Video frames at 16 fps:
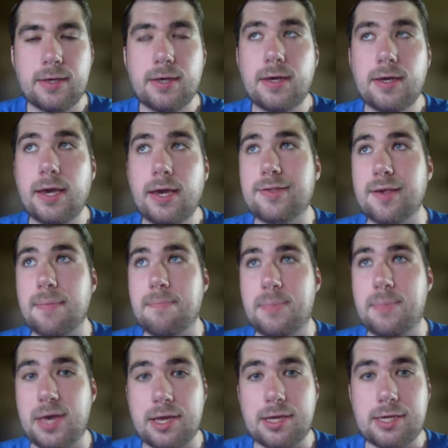It's a
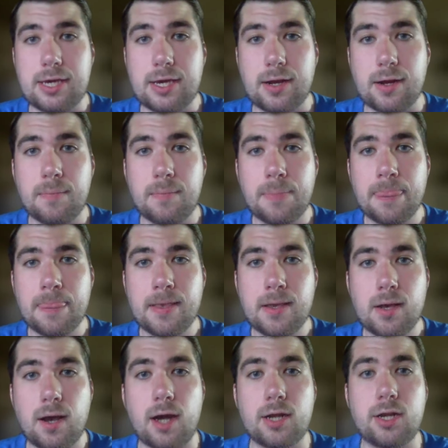big year
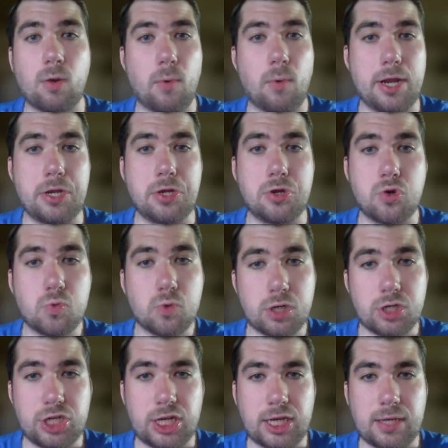under a new
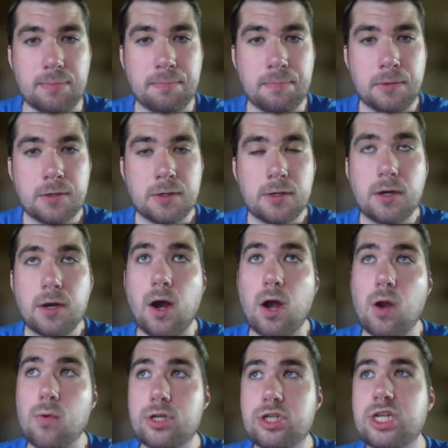regime,
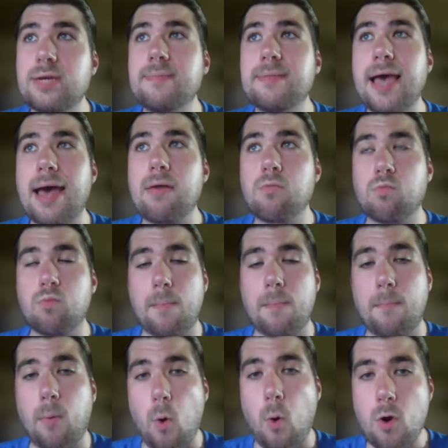a regime that
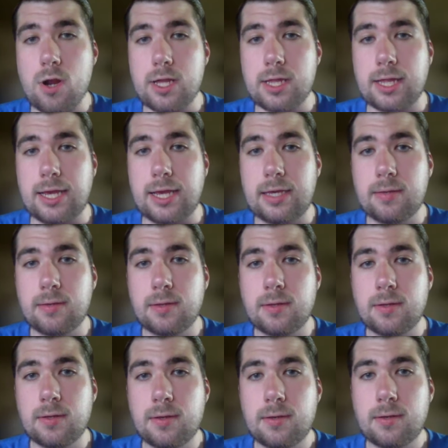reportedly,
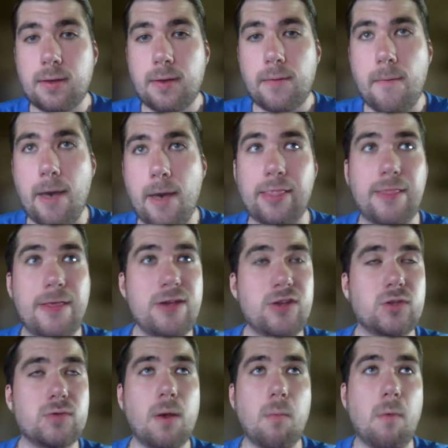at
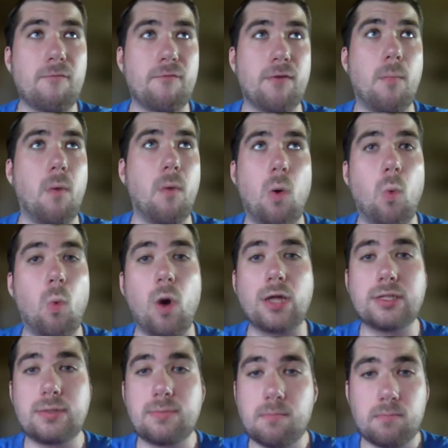least from
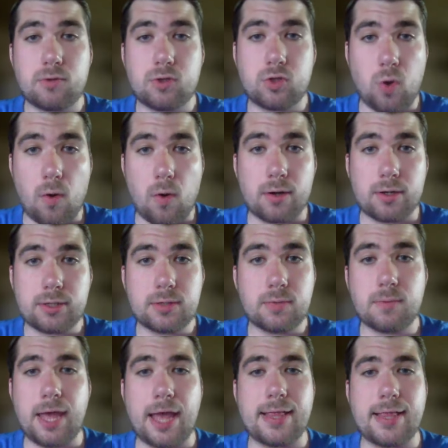one source
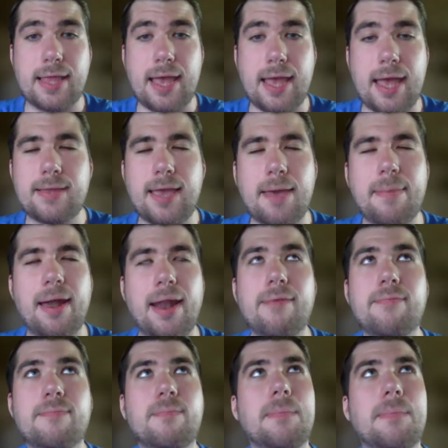that came out, I
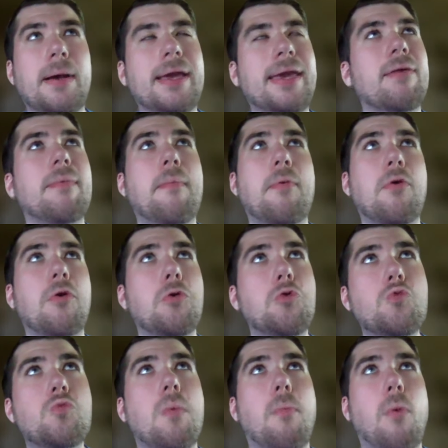can't remember
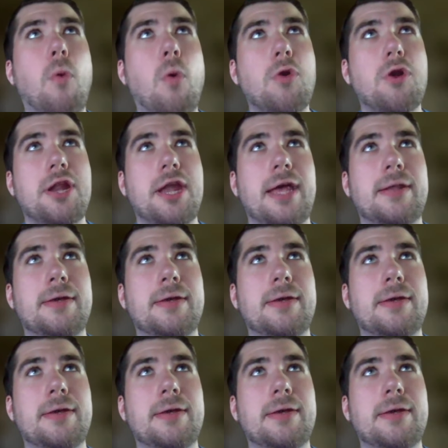who reported it,